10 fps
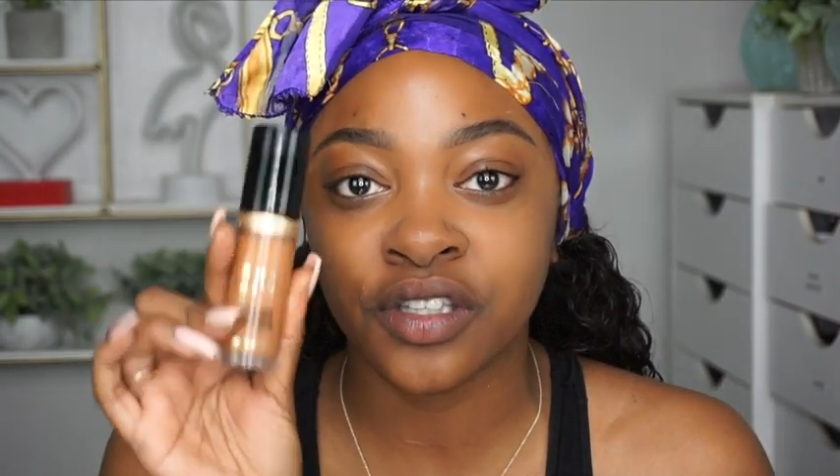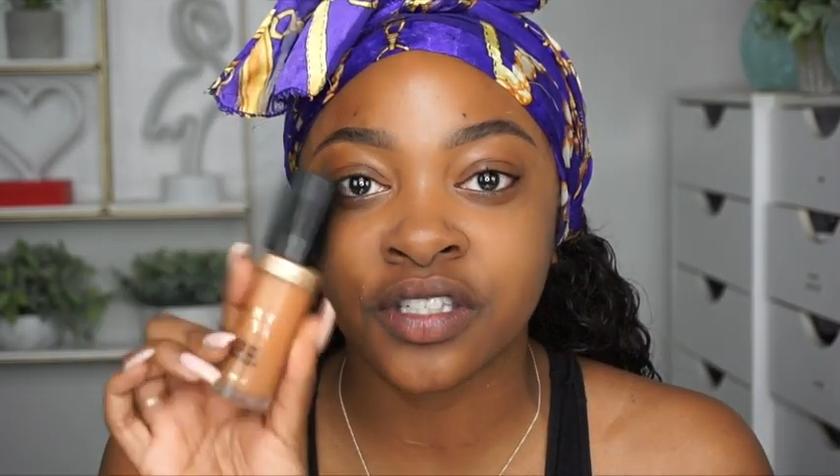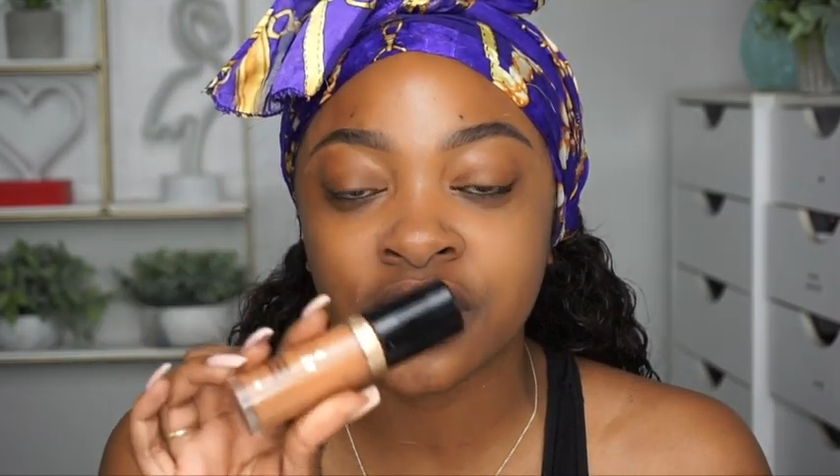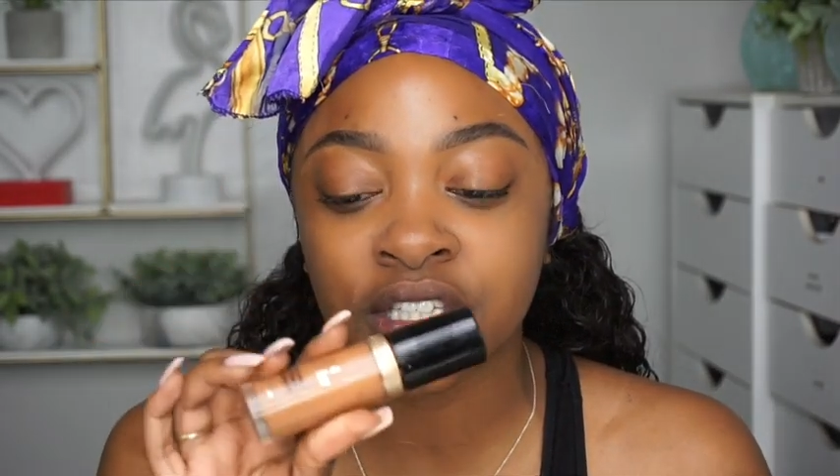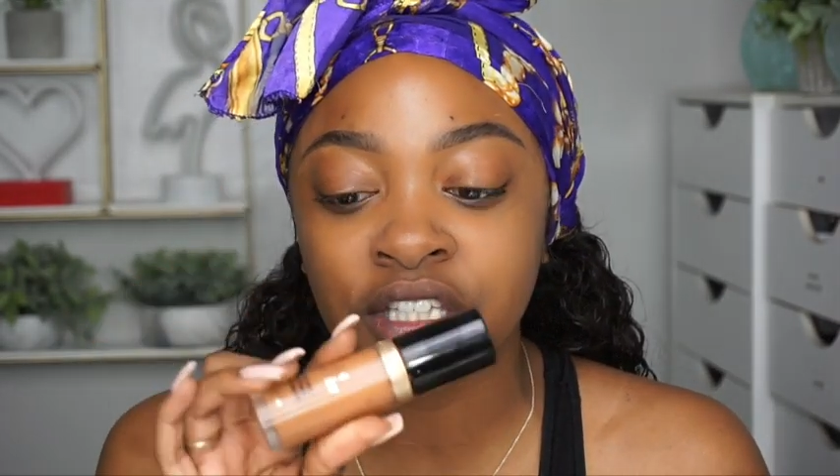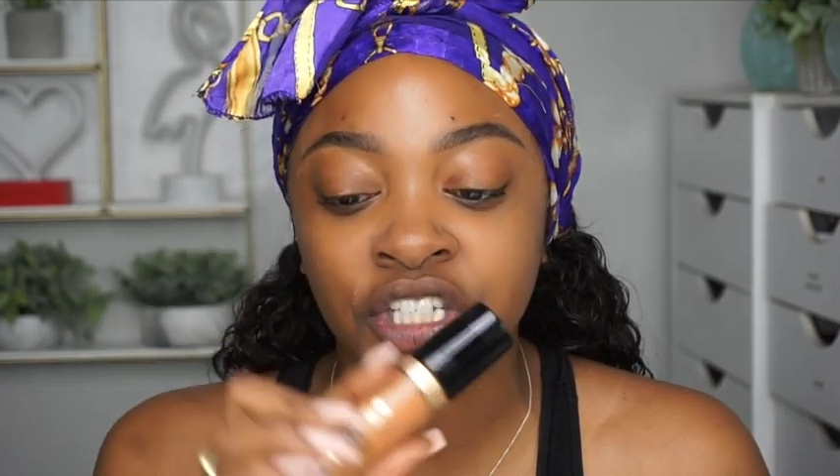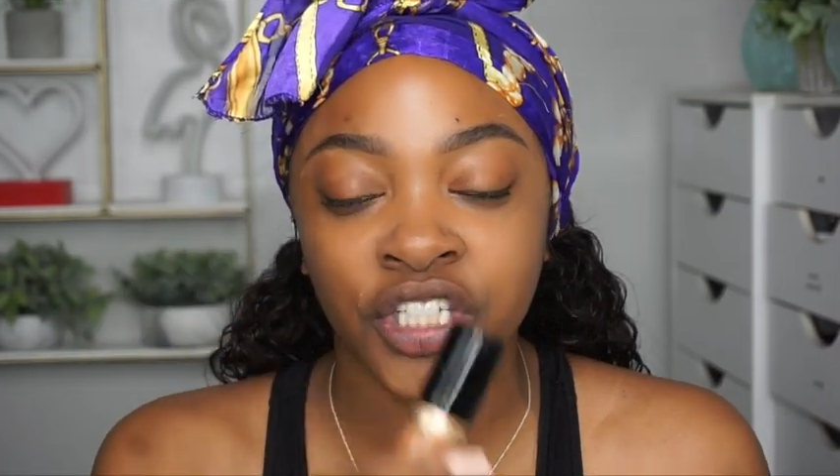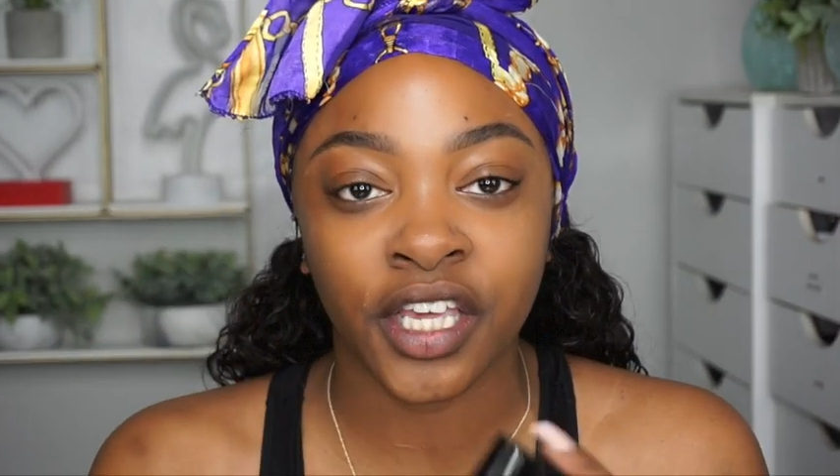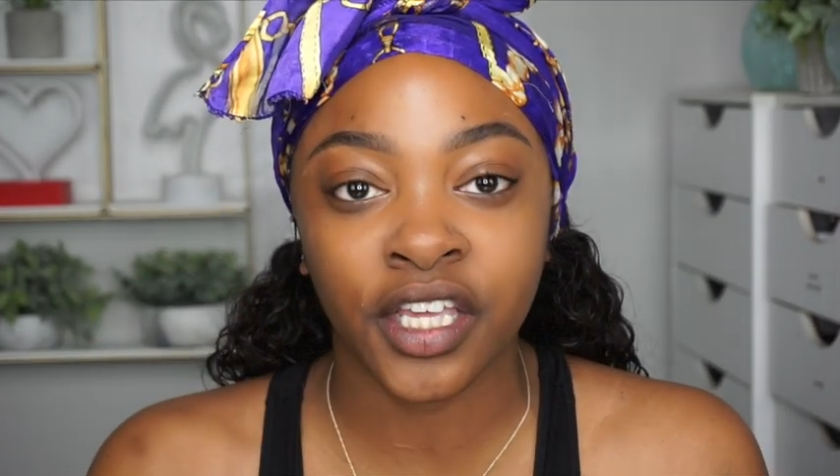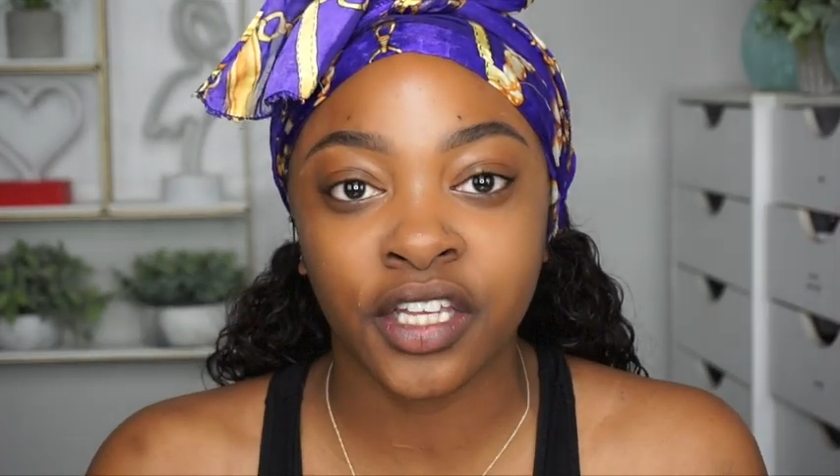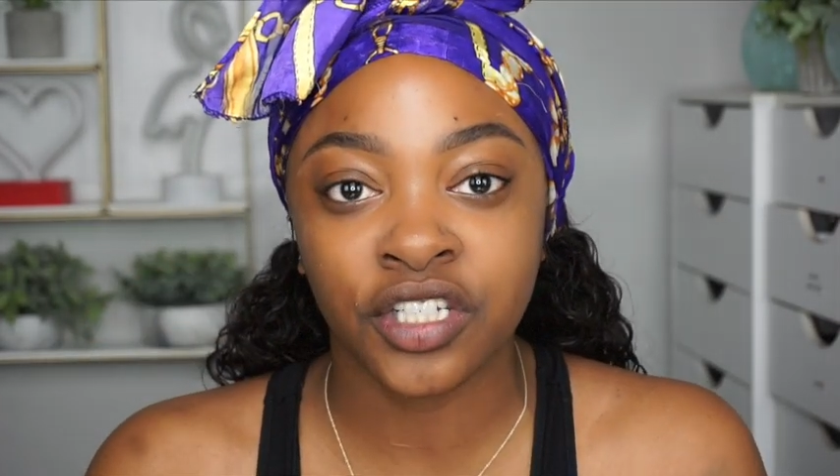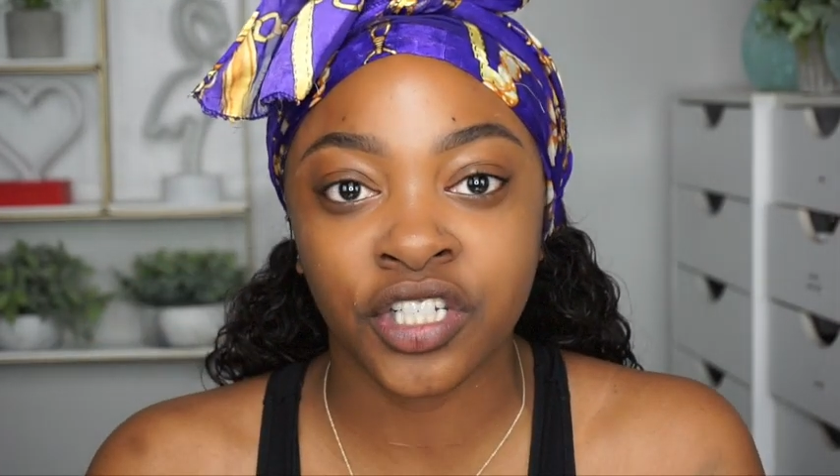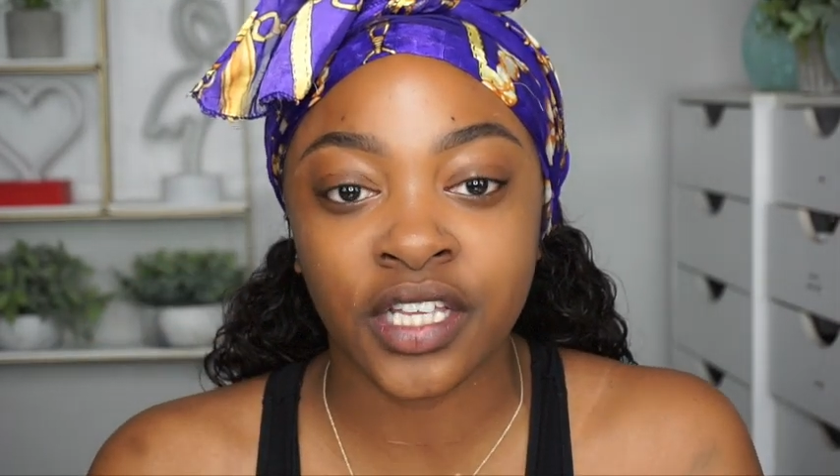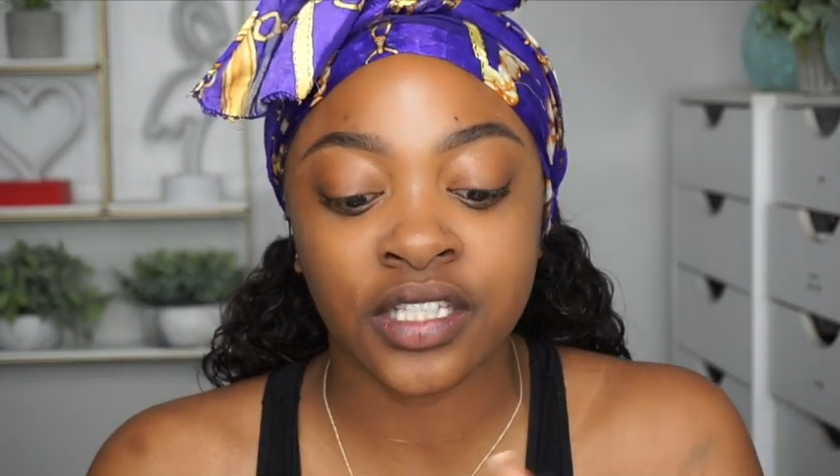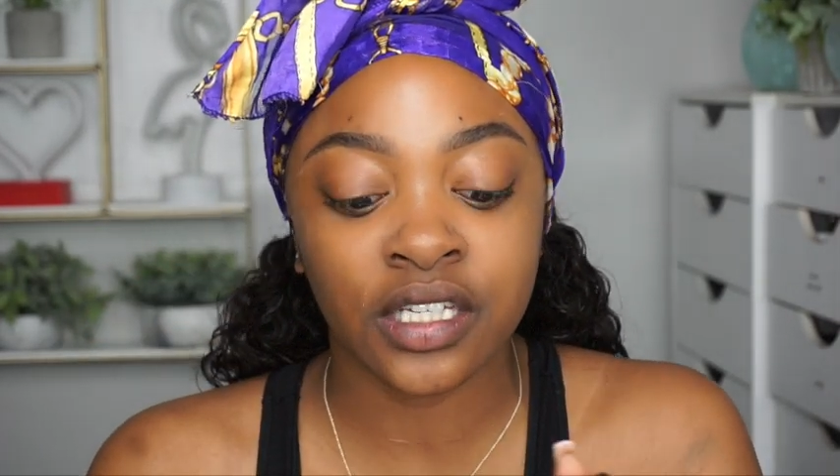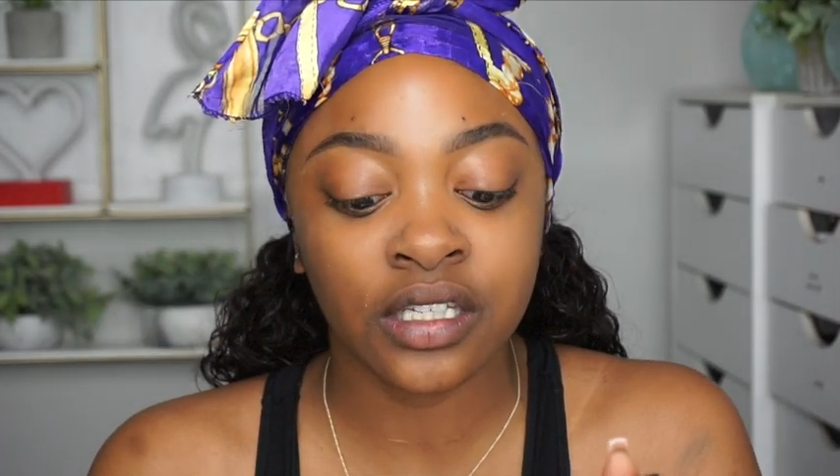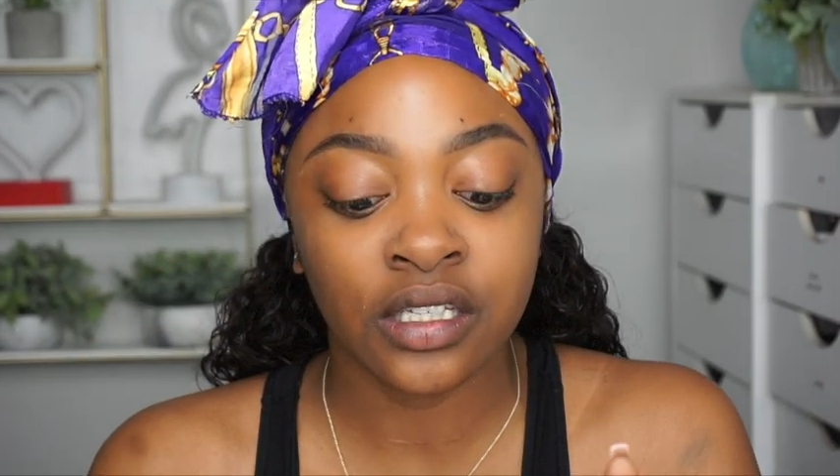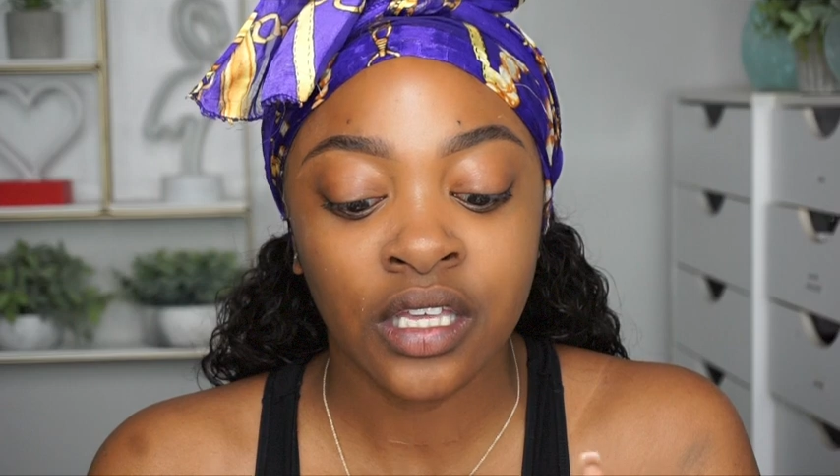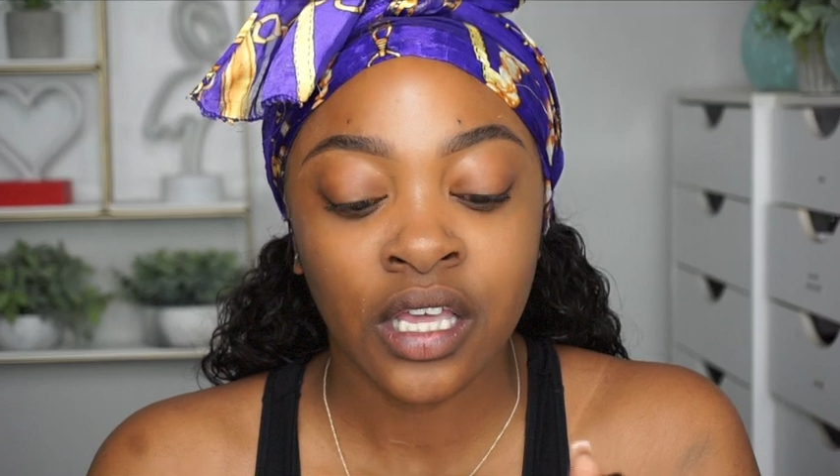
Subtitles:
This is in the shade Chestnut.